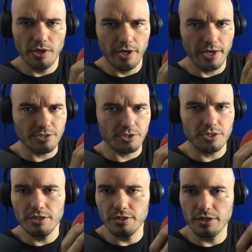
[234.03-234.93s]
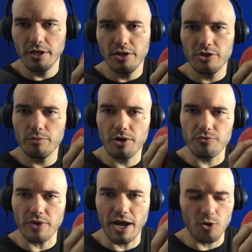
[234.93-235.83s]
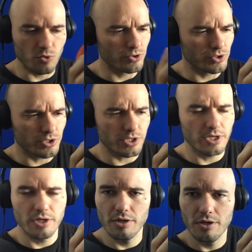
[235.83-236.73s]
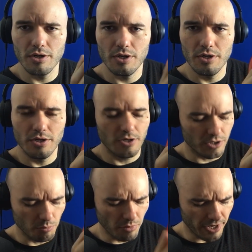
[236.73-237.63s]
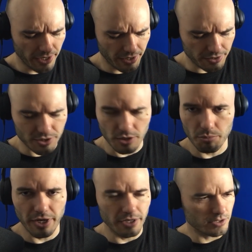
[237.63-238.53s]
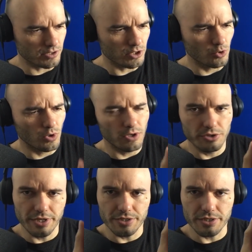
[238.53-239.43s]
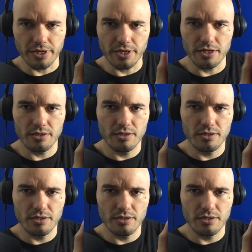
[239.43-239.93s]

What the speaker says: Hasn't seen the amount of hours on the bags and the pads and so on that that